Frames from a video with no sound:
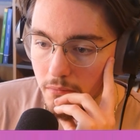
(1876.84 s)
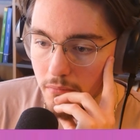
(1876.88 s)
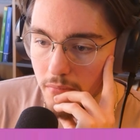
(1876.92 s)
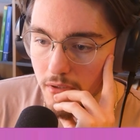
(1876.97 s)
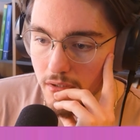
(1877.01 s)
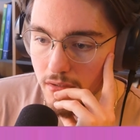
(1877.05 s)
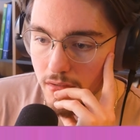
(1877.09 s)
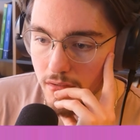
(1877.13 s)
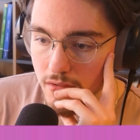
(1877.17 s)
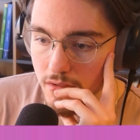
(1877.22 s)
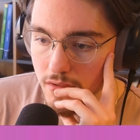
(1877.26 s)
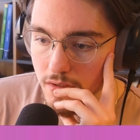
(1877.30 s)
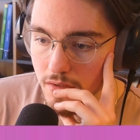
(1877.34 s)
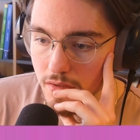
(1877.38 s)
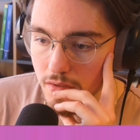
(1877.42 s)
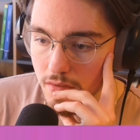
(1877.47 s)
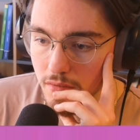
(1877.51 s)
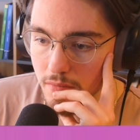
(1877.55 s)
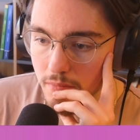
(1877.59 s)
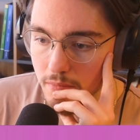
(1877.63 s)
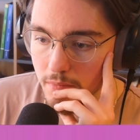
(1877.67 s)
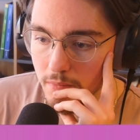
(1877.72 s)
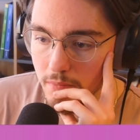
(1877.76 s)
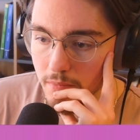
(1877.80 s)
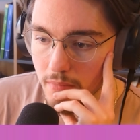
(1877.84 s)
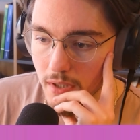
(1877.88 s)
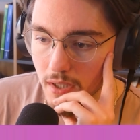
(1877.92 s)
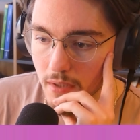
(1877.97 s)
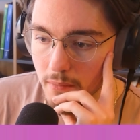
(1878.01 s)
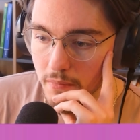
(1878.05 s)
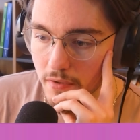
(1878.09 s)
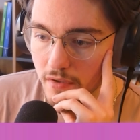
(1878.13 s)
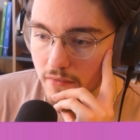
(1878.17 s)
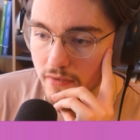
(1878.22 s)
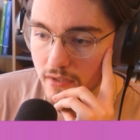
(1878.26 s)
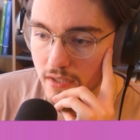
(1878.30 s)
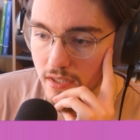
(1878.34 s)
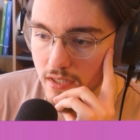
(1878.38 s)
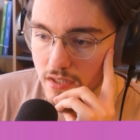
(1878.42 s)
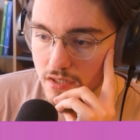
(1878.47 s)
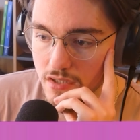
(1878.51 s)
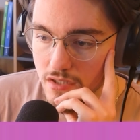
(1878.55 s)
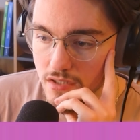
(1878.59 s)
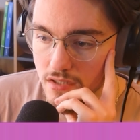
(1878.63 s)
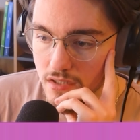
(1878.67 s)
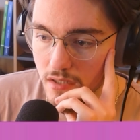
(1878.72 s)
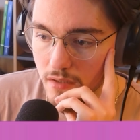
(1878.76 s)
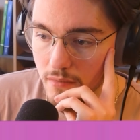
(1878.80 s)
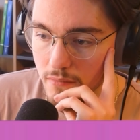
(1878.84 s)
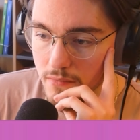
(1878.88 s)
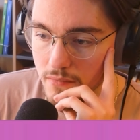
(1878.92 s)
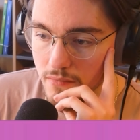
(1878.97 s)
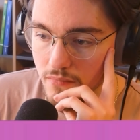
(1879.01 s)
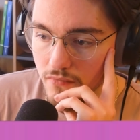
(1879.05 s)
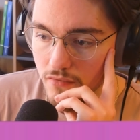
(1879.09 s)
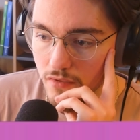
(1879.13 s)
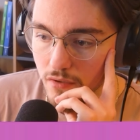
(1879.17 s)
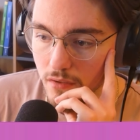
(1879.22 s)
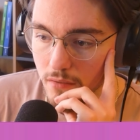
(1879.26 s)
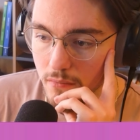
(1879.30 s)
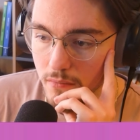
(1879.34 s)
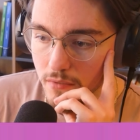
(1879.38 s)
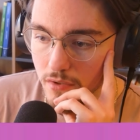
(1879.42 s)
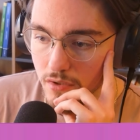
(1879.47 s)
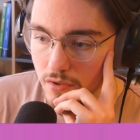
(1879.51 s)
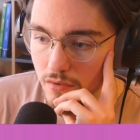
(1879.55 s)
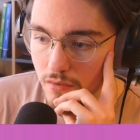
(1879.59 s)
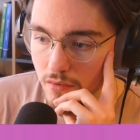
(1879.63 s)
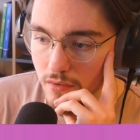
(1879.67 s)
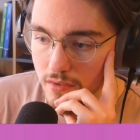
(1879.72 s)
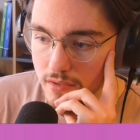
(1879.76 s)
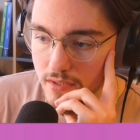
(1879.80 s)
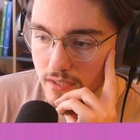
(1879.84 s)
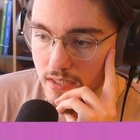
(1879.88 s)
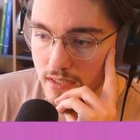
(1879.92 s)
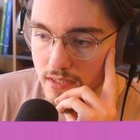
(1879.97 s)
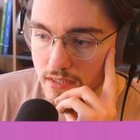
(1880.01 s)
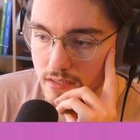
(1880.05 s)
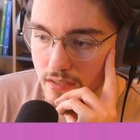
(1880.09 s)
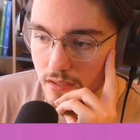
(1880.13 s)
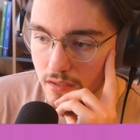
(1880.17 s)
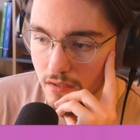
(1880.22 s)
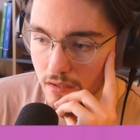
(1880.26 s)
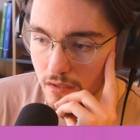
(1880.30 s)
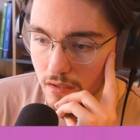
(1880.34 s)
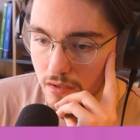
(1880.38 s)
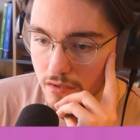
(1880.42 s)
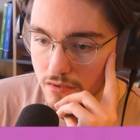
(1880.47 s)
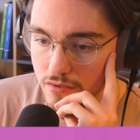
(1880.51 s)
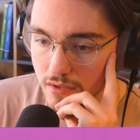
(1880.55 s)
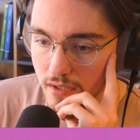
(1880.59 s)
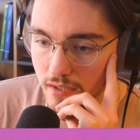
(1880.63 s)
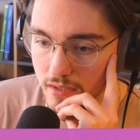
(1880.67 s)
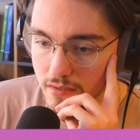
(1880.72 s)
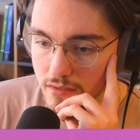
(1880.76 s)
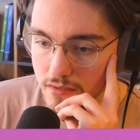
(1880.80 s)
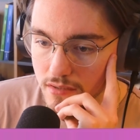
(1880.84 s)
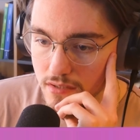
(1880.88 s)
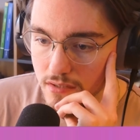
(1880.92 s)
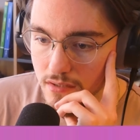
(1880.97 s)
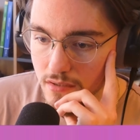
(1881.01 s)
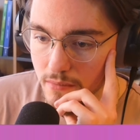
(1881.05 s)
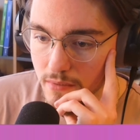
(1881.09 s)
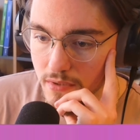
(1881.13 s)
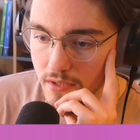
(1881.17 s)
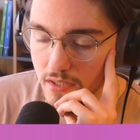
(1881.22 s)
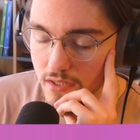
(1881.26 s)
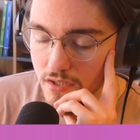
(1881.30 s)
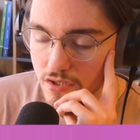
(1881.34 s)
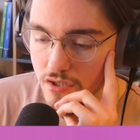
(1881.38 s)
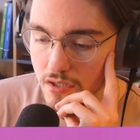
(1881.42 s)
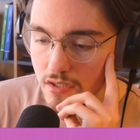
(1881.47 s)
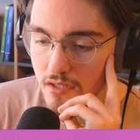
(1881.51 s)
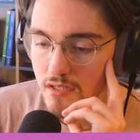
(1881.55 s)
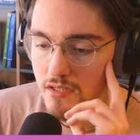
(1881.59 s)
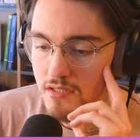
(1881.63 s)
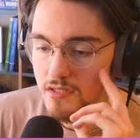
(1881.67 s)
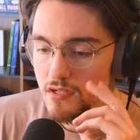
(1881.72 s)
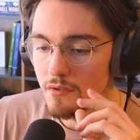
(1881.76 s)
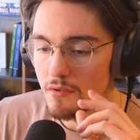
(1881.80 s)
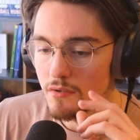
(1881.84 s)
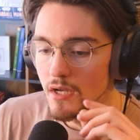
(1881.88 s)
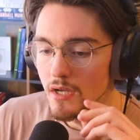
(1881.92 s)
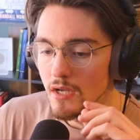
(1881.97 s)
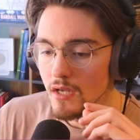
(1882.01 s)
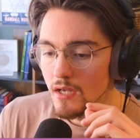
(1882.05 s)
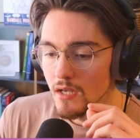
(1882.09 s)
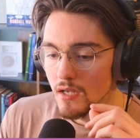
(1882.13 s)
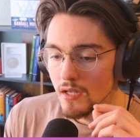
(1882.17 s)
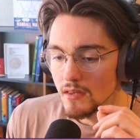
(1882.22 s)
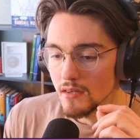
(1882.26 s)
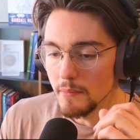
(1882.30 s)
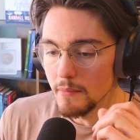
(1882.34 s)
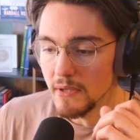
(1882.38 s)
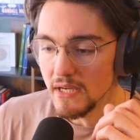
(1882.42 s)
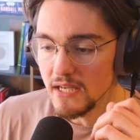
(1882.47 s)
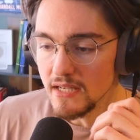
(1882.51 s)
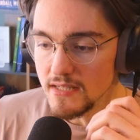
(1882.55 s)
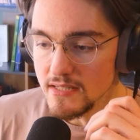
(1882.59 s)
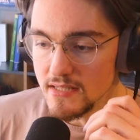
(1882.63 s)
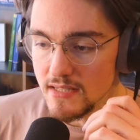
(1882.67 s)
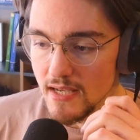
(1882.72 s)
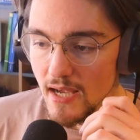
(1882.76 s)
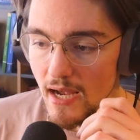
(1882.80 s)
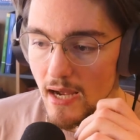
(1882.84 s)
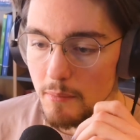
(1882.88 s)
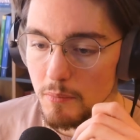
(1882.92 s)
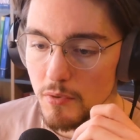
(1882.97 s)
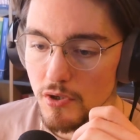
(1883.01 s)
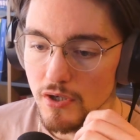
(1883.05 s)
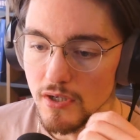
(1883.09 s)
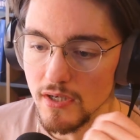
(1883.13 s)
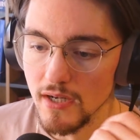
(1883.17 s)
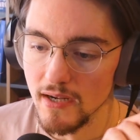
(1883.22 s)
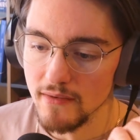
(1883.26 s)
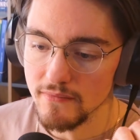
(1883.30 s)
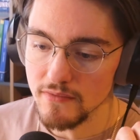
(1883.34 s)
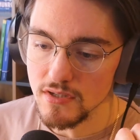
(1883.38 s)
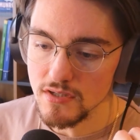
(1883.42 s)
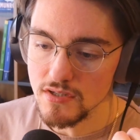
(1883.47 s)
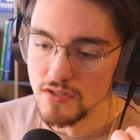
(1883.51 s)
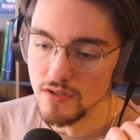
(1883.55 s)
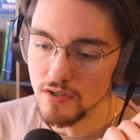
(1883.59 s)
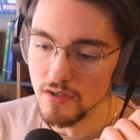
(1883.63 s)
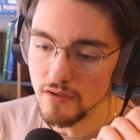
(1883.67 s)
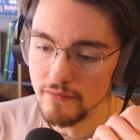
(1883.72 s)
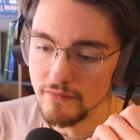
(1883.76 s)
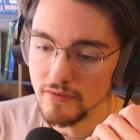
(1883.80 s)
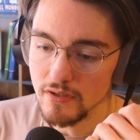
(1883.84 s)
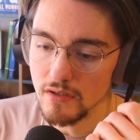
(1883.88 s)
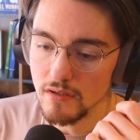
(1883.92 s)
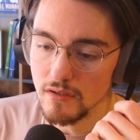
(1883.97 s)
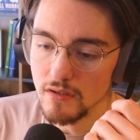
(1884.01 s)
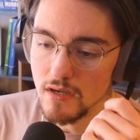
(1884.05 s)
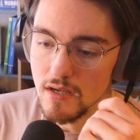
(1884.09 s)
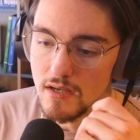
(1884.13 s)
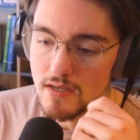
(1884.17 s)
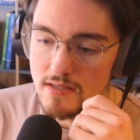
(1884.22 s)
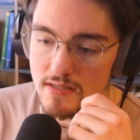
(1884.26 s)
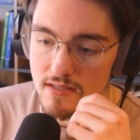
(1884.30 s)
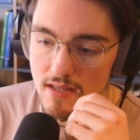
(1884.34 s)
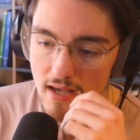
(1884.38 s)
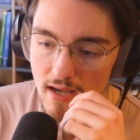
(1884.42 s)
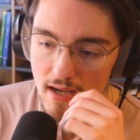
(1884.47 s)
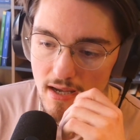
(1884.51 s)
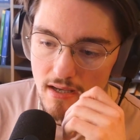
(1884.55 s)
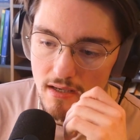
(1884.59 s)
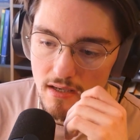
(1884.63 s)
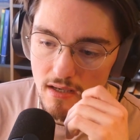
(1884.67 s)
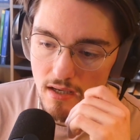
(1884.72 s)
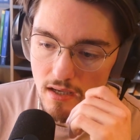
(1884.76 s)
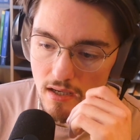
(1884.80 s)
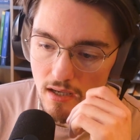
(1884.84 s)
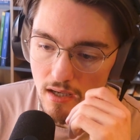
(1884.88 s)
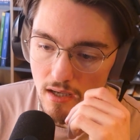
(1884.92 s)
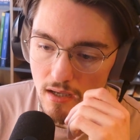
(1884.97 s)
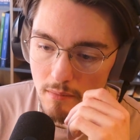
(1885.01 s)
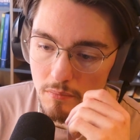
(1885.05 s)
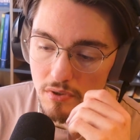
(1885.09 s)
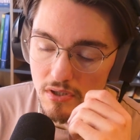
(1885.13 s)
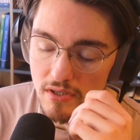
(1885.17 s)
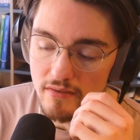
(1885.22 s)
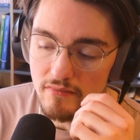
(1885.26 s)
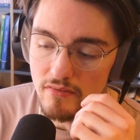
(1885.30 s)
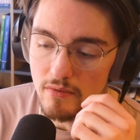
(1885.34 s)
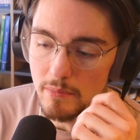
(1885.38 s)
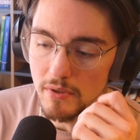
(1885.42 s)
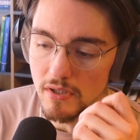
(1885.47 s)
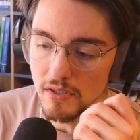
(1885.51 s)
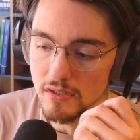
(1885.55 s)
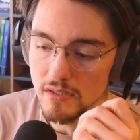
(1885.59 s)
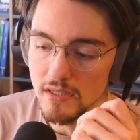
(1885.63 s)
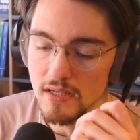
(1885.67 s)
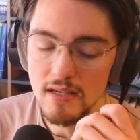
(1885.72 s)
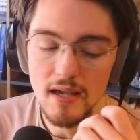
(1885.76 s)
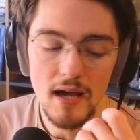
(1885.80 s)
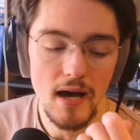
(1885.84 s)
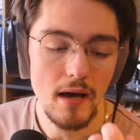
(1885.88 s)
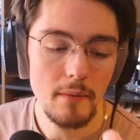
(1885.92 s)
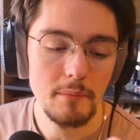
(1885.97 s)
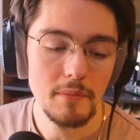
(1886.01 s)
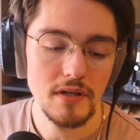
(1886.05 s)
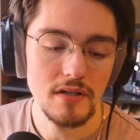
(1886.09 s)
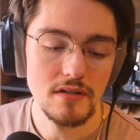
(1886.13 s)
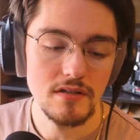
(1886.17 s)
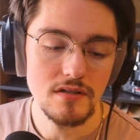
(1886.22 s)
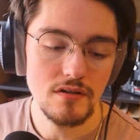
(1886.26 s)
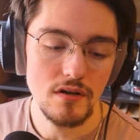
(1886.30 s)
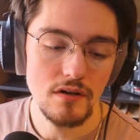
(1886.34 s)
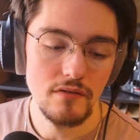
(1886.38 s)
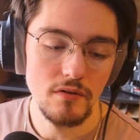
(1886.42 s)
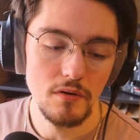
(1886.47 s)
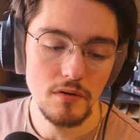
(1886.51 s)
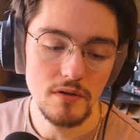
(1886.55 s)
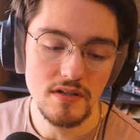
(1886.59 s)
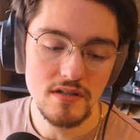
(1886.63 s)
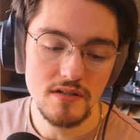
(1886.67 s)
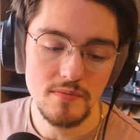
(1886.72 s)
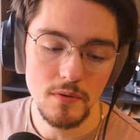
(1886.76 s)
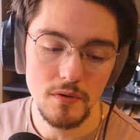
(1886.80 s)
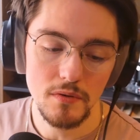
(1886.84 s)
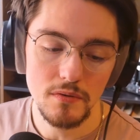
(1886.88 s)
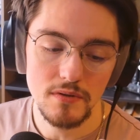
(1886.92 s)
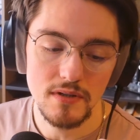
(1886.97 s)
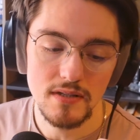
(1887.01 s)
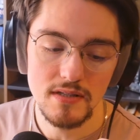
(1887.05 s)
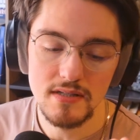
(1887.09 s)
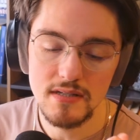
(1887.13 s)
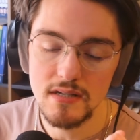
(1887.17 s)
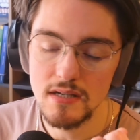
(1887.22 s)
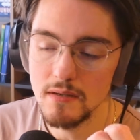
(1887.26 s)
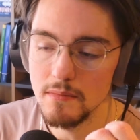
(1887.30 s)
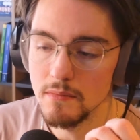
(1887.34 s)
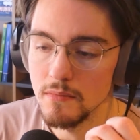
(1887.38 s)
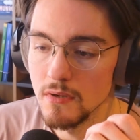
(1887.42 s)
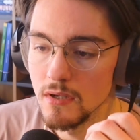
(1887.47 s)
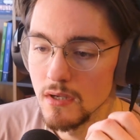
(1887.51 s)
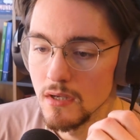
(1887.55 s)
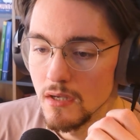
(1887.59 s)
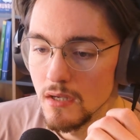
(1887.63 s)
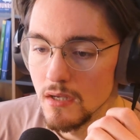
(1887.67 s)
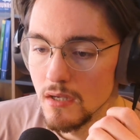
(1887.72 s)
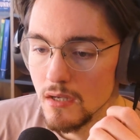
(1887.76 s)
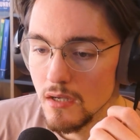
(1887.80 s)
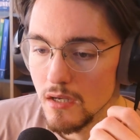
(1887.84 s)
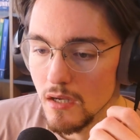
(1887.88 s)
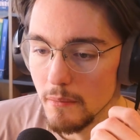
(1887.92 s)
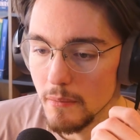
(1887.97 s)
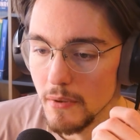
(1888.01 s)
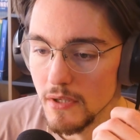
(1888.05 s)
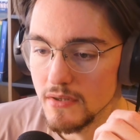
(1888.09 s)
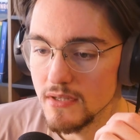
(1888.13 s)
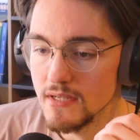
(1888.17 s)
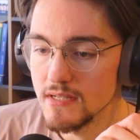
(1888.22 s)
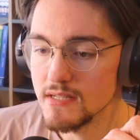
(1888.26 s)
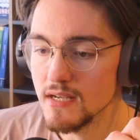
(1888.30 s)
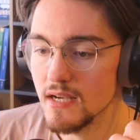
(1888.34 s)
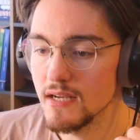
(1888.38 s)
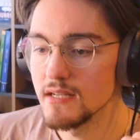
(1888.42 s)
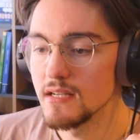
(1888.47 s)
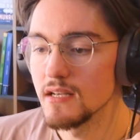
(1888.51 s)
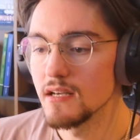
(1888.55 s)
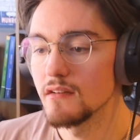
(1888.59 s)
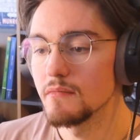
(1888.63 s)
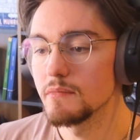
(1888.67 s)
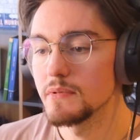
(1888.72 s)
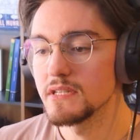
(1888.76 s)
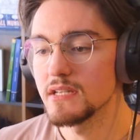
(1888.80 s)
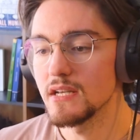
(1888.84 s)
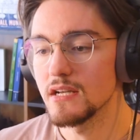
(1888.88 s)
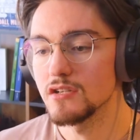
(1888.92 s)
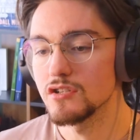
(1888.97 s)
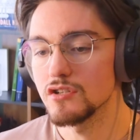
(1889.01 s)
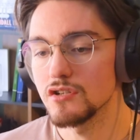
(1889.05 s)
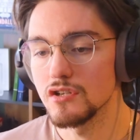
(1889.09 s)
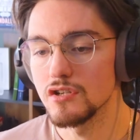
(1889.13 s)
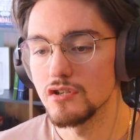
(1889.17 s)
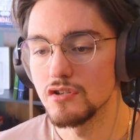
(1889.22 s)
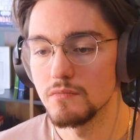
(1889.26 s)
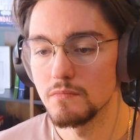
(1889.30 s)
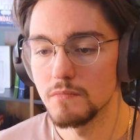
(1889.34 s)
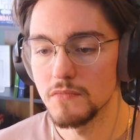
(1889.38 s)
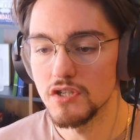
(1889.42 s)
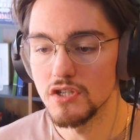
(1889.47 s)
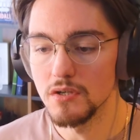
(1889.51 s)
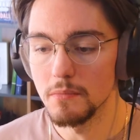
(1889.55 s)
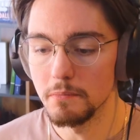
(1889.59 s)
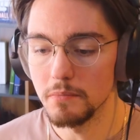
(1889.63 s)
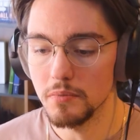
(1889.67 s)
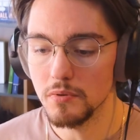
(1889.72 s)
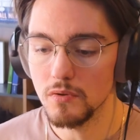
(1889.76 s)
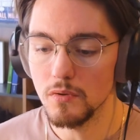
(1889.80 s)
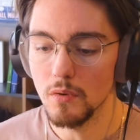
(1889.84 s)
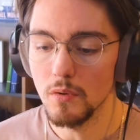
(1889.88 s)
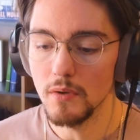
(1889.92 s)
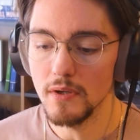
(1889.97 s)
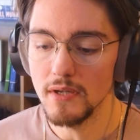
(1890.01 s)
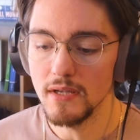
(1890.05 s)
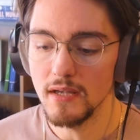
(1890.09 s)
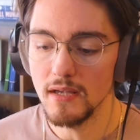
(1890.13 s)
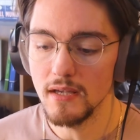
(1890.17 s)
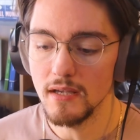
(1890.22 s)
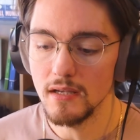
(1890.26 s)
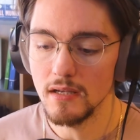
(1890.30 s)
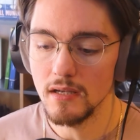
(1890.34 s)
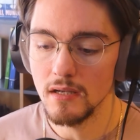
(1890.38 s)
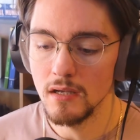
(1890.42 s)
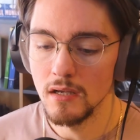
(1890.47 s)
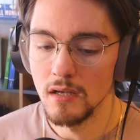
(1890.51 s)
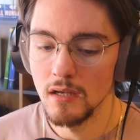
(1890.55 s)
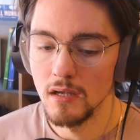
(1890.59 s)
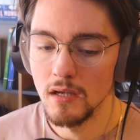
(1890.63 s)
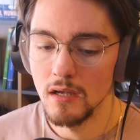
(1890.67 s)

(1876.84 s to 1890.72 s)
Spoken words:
Build you, but perfect agents come from your taste, not a contractor's interpretation. And so the biggest gap we're going to have to solve here is that believability gap. And so I've already spoke with the team about this idea of potentially deploying